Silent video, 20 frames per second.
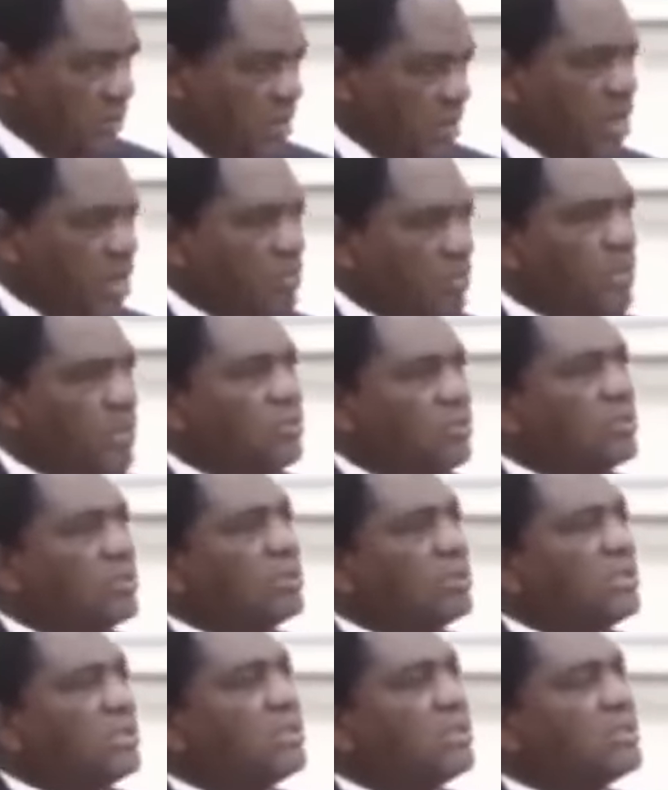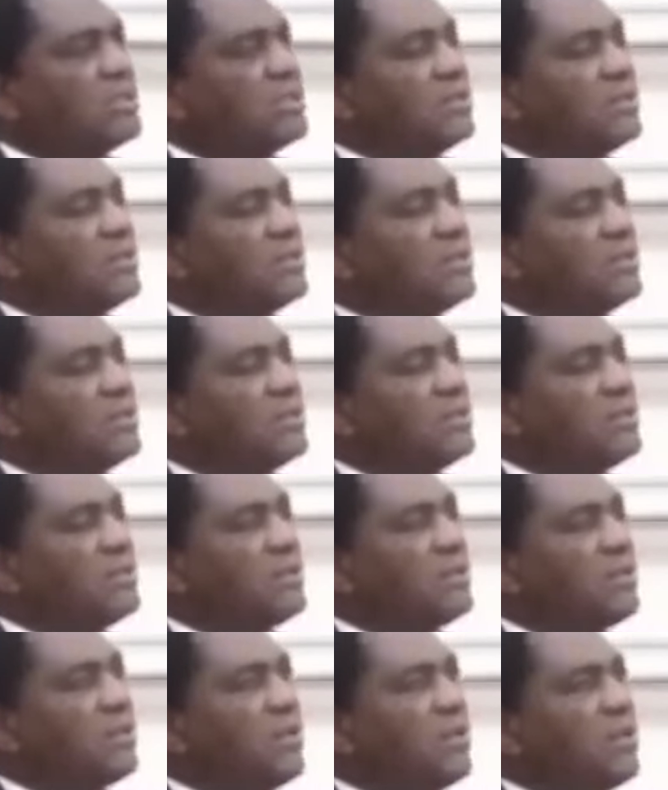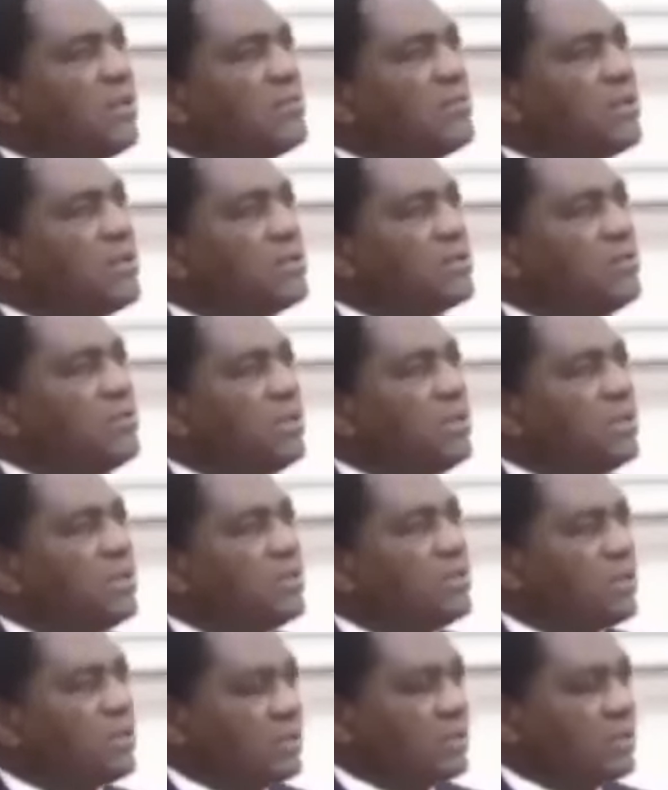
How much was it? $1.2 billion.